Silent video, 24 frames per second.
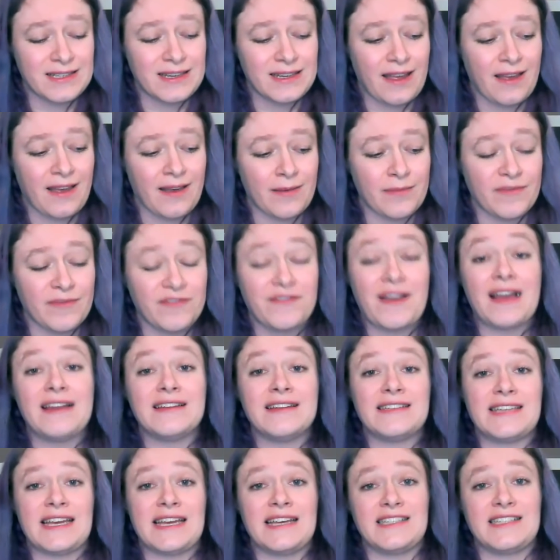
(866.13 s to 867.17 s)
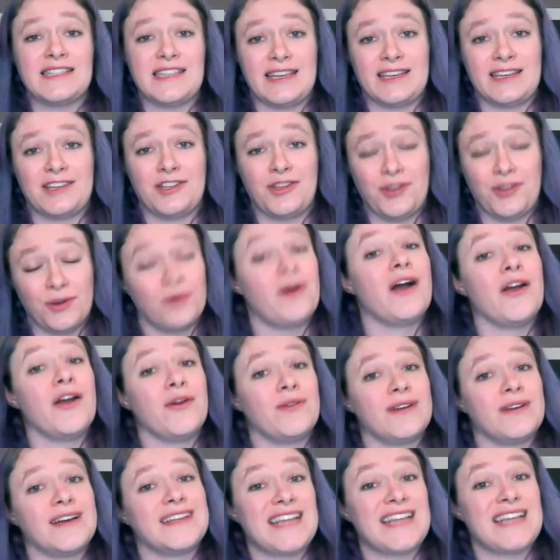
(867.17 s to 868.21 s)
validating your own
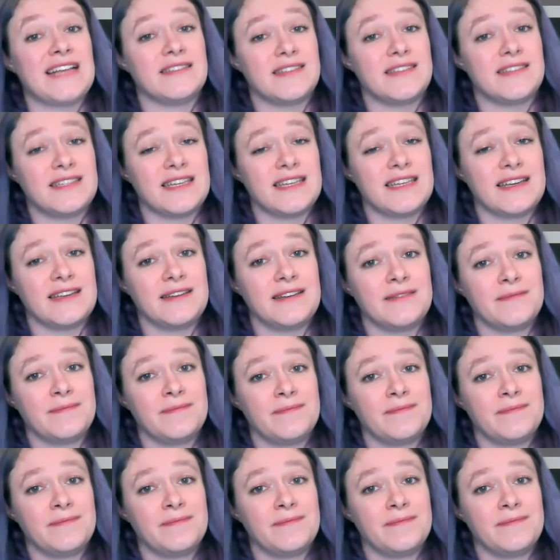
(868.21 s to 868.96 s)
identity,